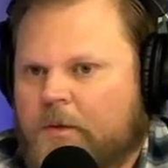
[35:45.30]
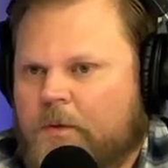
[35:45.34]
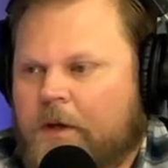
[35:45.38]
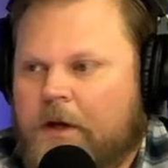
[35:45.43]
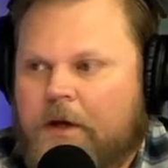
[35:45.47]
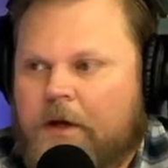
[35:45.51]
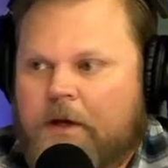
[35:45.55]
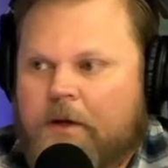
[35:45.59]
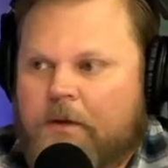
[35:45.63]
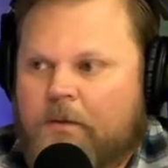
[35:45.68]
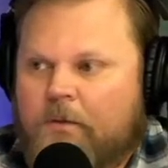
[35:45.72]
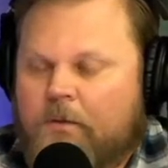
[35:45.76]

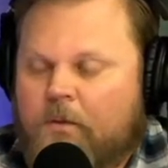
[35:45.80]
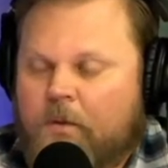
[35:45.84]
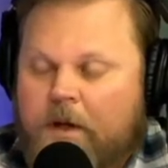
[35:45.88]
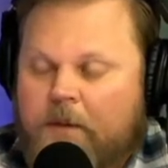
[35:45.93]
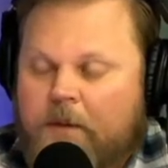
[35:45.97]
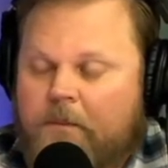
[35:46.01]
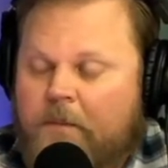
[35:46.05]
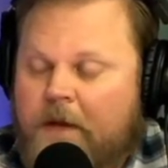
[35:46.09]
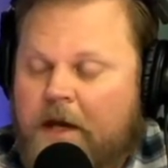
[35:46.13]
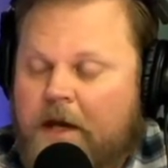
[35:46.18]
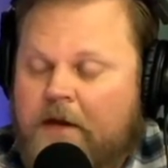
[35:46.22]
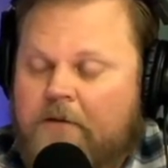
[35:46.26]
and we
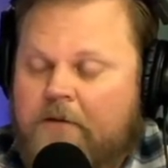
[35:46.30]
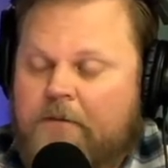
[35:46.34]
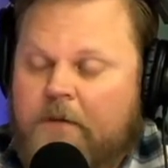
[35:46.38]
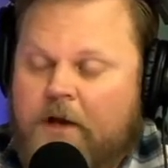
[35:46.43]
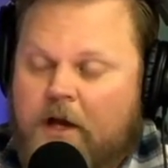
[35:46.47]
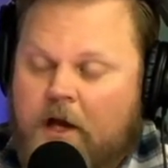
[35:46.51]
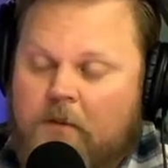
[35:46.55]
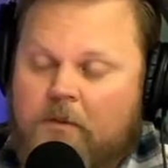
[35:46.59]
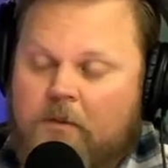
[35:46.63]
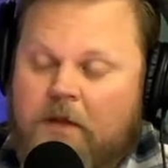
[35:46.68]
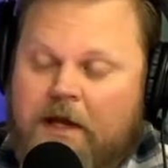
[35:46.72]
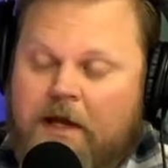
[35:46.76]
may have
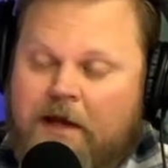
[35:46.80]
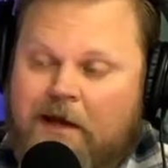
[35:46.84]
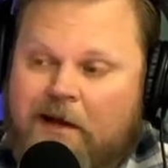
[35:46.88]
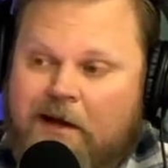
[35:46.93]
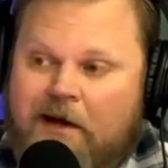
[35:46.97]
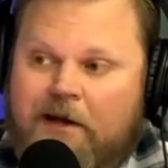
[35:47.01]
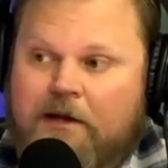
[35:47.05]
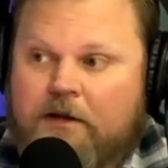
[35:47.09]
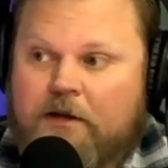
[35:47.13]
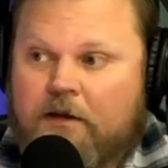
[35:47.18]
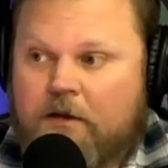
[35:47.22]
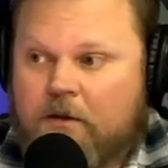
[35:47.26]
become like
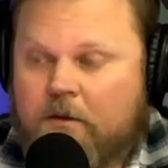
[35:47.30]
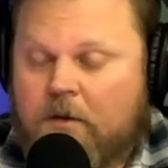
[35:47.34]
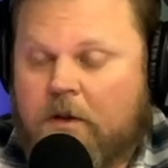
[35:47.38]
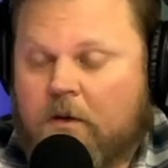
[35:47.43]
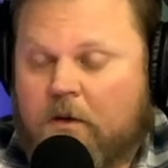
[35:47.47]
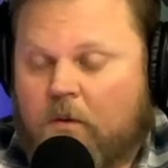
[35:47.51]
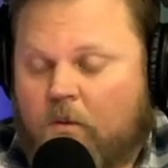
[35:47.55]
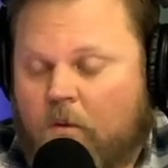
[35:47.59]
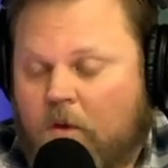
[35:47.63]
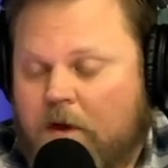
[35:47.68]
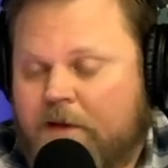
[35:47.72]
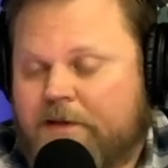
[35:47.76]
God in, in the
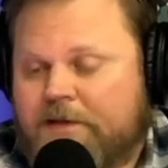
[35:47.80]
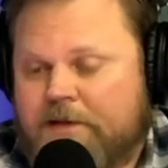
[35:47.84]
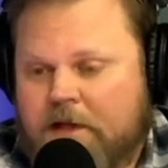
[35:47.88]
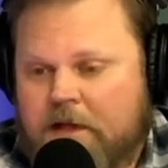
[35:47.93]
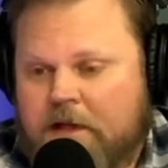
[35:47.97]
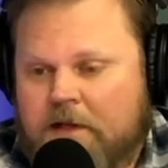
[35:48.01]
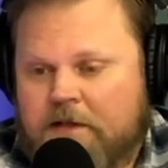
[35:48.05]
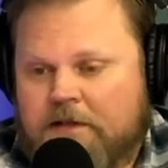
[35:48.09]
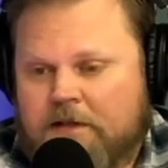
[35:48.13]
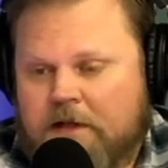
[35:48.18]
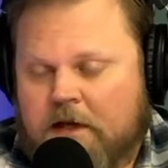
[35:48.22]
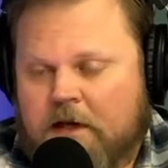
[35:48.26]
one
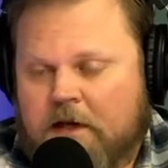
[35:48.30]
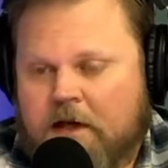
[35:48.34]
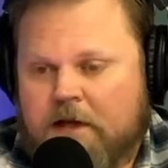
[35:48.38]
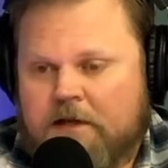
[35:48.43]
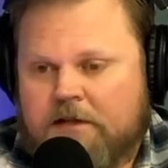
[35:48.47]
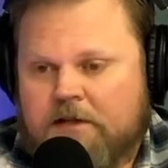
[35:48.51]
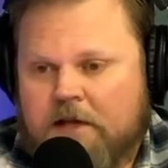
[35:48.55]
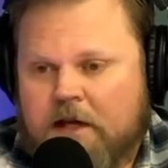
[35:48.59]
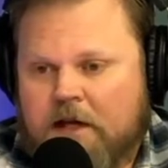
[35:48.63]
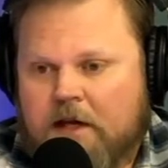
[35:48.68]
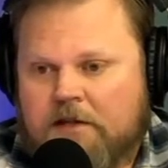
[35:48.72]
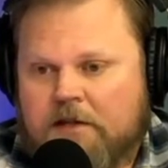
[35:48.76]
sense that God
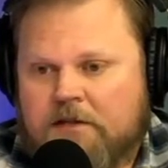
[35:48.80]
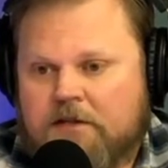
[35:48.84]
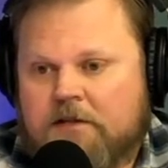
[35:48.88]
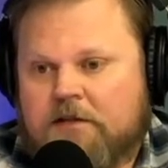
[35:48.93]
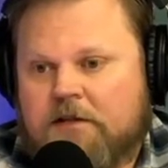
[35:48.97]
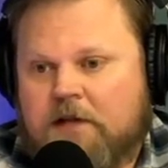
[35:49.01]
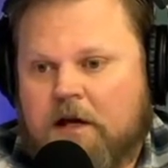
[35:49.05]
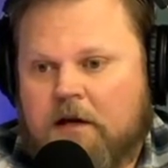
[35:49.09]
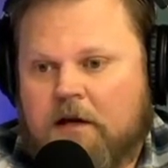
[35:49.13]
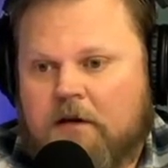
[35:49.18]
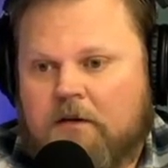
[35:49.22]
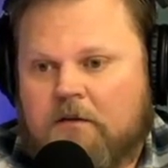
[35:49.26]
says is
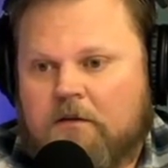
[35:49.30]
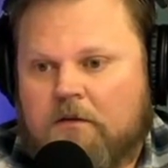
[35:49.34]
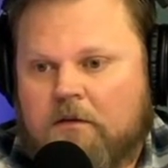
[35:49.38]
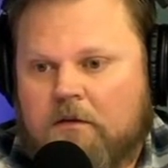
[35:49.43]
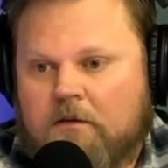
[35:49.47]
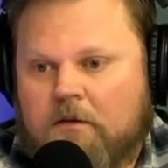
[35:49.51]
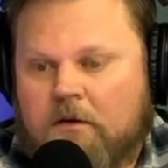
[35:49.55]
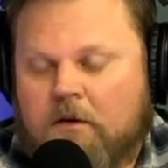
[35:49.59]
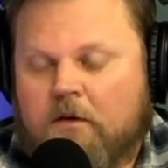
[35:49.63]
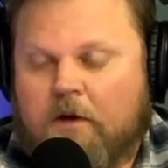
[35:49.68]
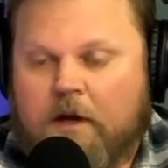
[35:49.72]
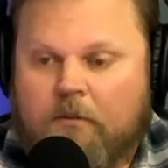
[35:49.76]
that
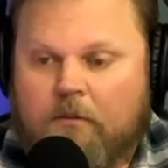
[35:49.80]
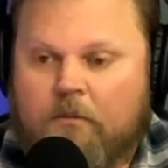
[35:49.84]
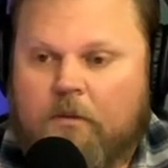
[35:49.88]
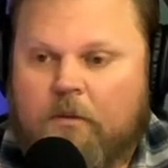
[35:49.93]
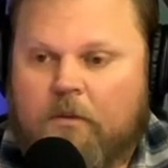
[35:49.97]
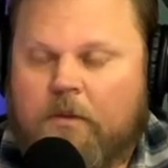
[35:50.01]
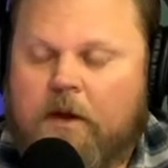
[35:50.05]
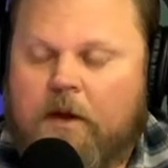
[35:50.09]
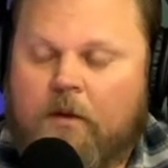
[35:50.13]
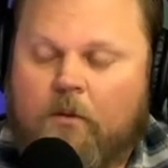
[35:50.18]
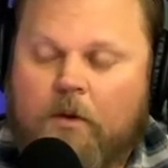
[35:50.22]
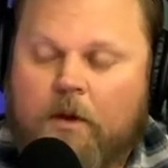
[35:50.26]
okay.
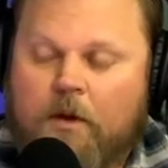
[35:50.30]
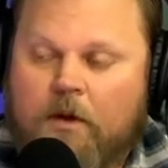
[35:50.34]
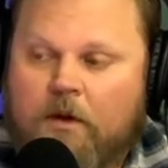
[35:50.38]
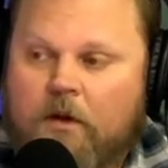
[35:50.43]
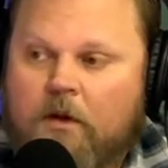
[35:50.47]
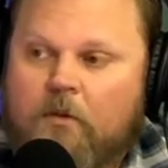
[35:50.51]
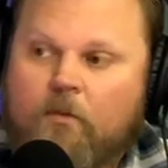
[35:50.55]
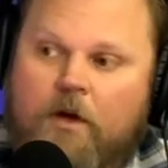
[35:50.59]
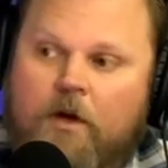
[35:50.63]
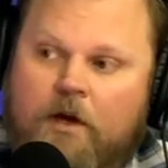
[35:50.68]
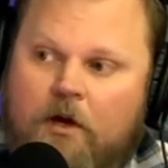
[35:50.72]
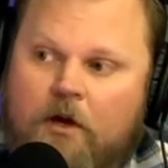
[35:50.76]
Now
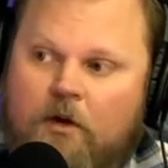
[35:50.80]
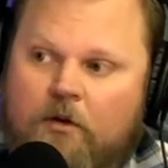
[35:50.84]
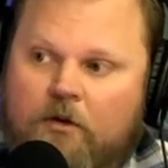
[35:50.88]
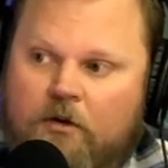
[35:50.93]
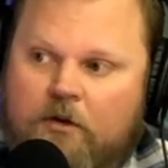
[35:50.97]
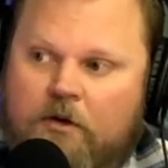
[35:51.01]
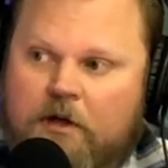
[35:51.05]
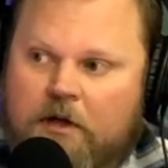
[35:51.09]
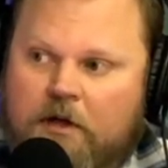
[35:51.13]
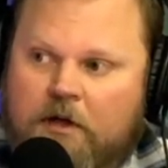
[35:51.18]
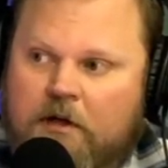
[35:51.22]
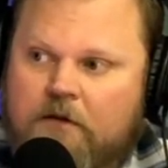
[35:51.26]
we we know
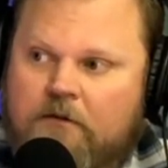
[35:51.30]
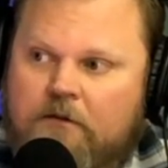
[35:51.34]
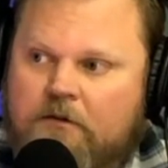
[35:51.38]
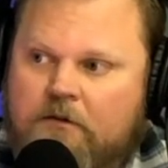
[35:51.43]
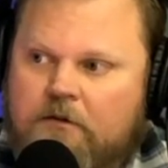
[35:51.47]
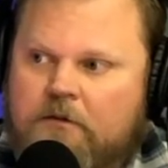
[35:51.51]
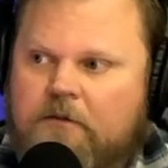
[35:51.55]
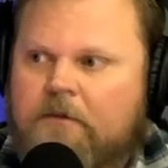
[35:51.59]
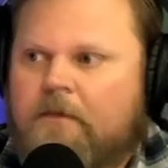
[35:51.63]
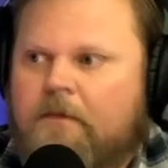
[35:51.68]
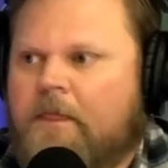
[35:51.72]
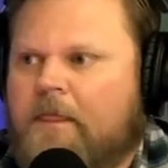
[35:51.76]
good and evil.
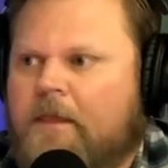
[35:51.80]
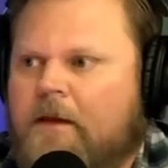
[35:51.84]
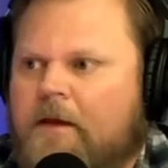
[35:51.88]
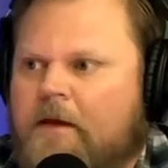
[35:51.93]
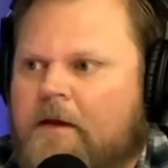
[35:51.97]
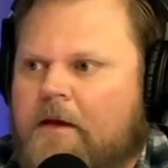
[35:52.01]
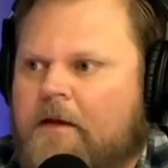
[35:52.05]
Yeah.